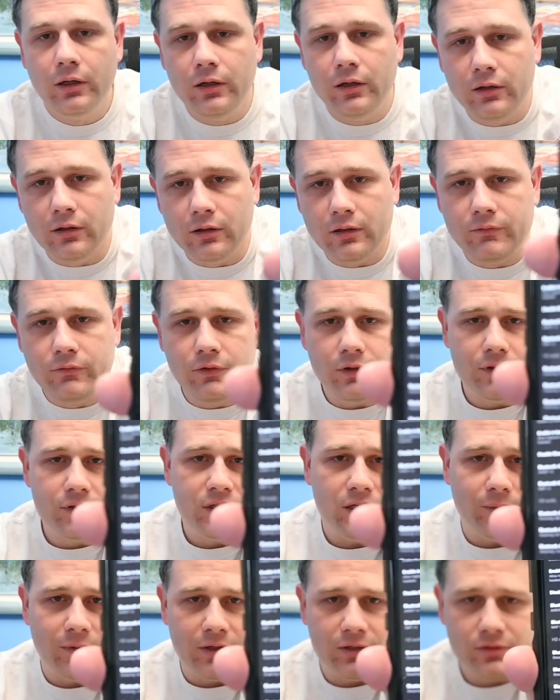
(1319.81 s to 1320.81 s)
Here, if you can
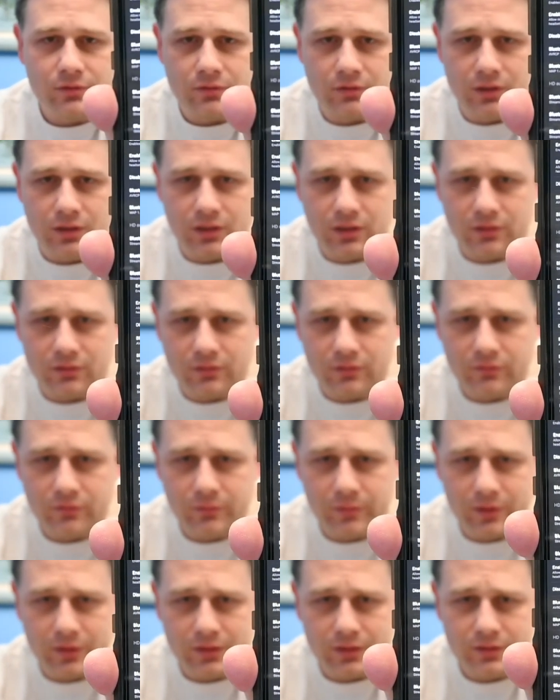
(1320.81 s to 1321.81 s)
see my screen, I don't know if you'll
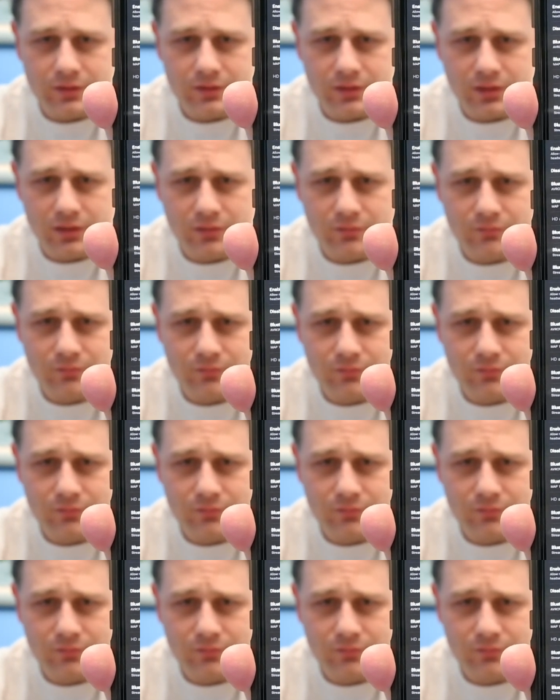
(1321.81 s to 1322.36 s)
be able to see it.